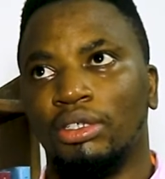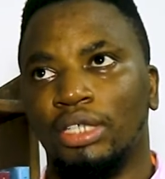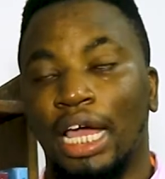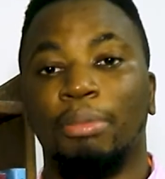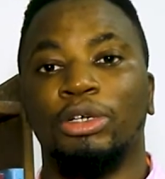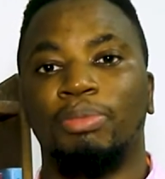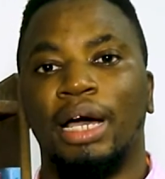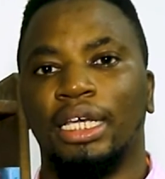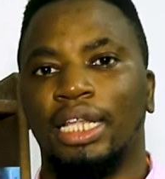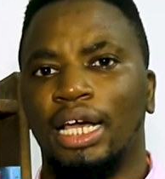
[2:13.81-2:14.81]
The Amber
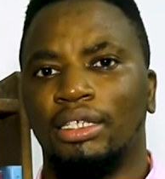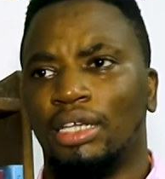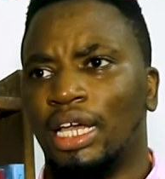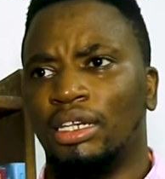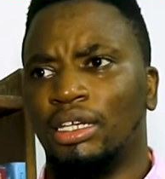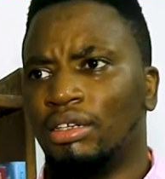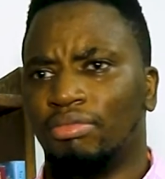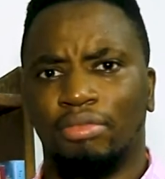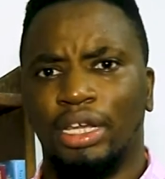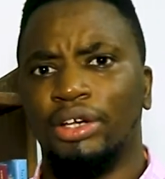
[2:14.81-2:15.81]
Spyglass, ended
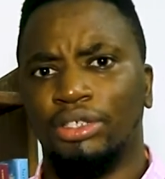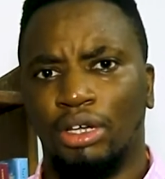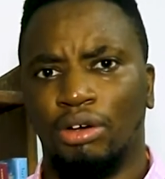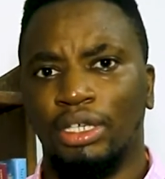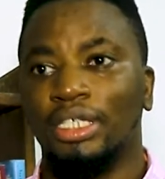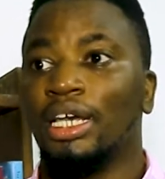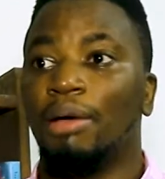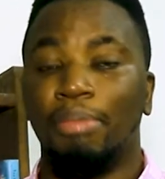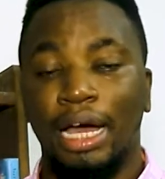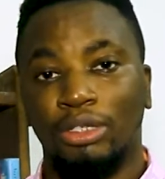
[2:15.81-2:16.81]
years ago. He's
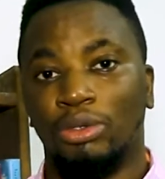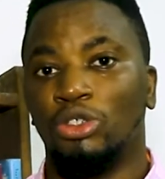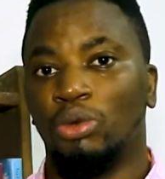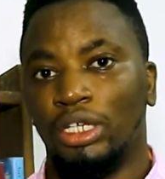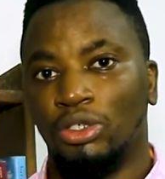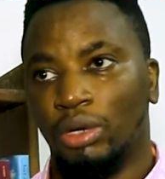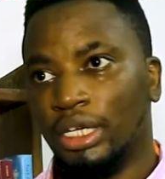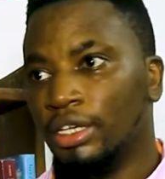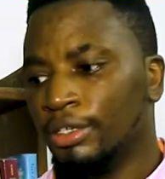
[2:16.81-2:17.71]
come back to it in 2020.